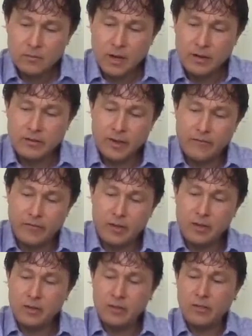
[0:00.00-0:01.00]
And
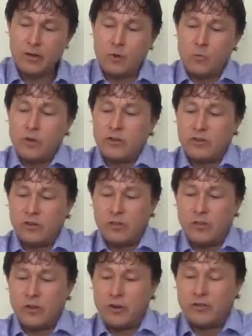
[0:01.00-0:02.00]
definitely there was
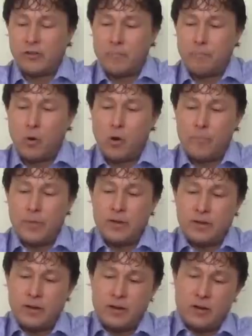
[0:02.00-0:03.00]
there is some pulp
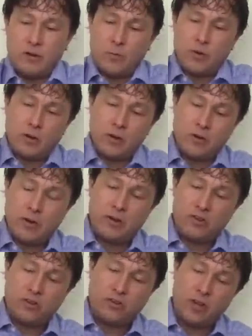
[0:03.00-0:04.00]
in here. We're going to go ahead
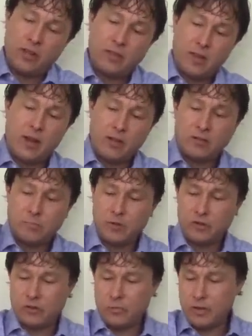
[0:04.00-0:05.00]
and shake that out to
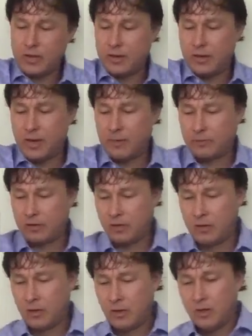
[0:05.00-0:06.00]
make sure we got it
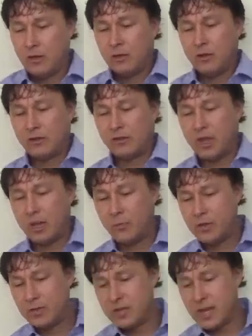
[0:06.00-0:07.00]
empty. Looks like
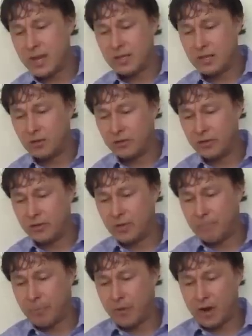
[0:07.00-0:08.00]
we net yielded
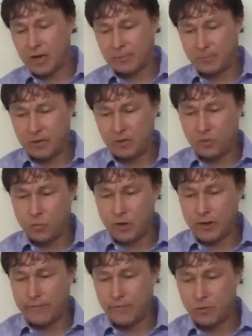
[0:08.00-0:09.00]
approximately
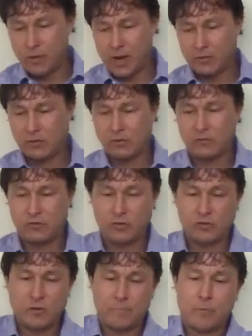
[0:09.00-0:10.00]
twenty fluid ounces of
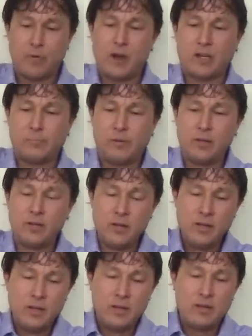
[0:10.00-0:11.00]
juice approximately.
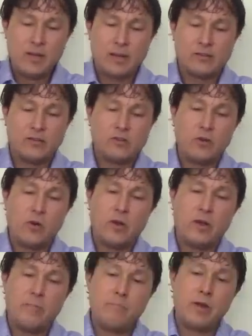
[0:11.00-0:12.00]
Next, let's go
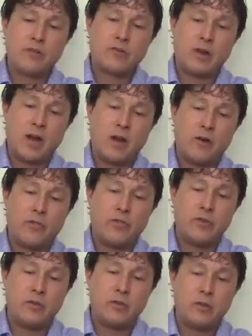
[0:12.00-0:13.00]
ahead and measure out
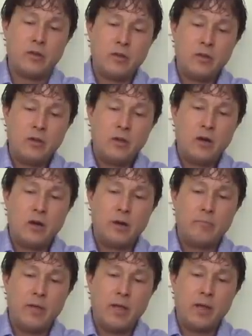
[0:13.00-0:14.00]
the
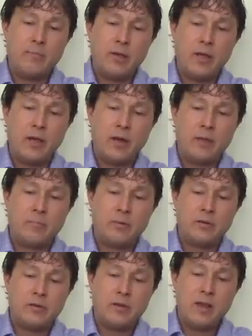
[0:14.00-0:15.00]
um, M
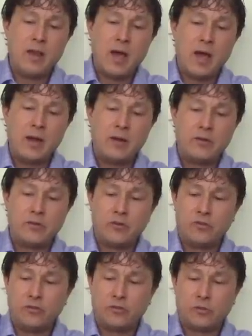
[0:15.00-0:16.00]
M nine
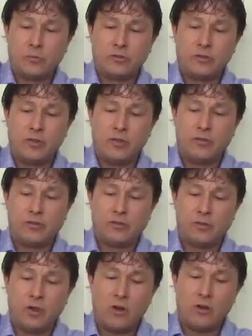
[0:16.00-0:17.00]
hundred juicer. Once again, this
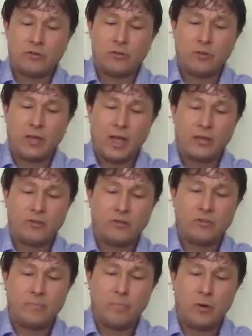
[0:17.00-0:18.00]
is also catching
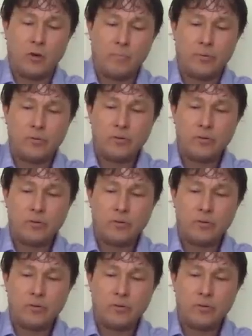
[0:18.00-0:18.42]
some pulp.